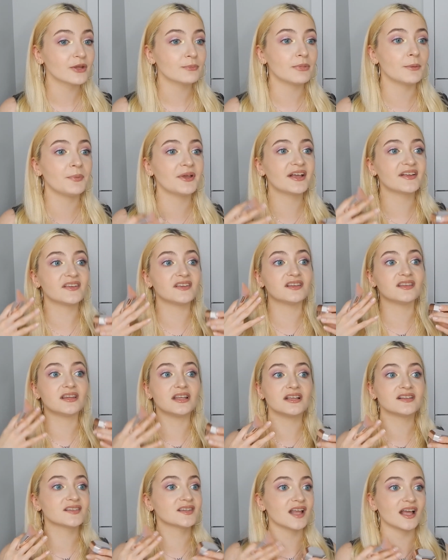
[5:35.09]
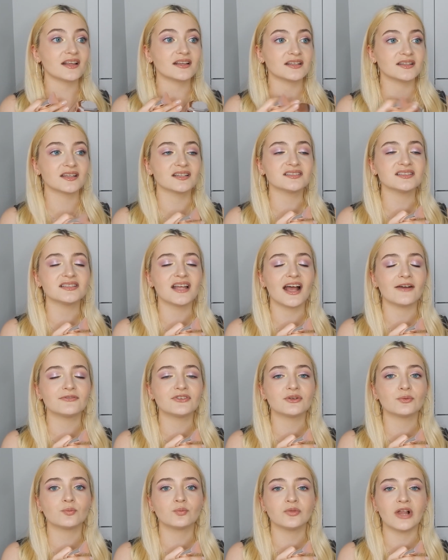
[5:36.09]
But because it's not, it doesn't
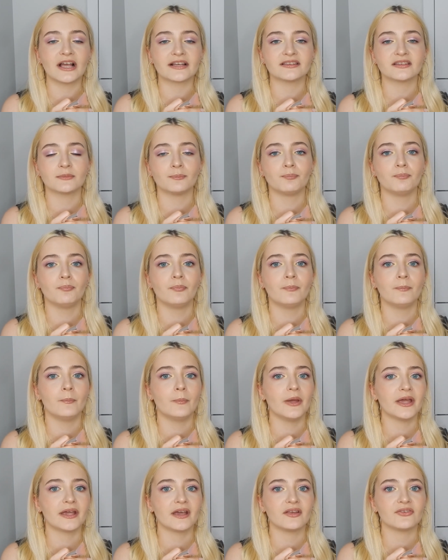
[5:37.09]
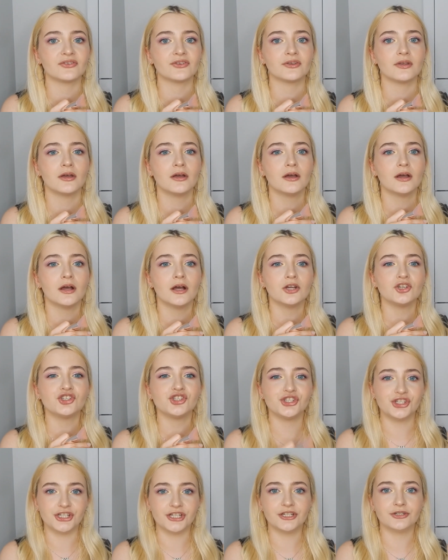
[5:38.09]
have the like the biggest
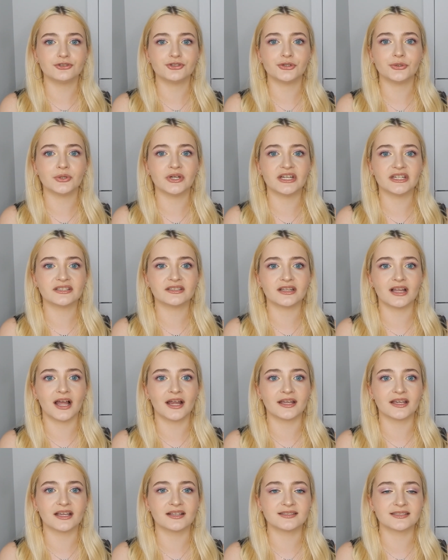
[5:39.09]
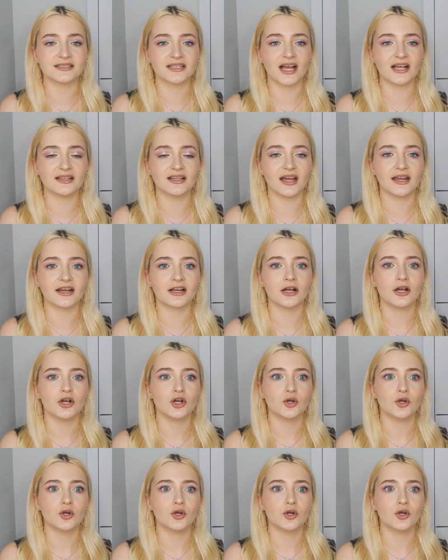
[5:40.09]
sheen to it. Like it's not like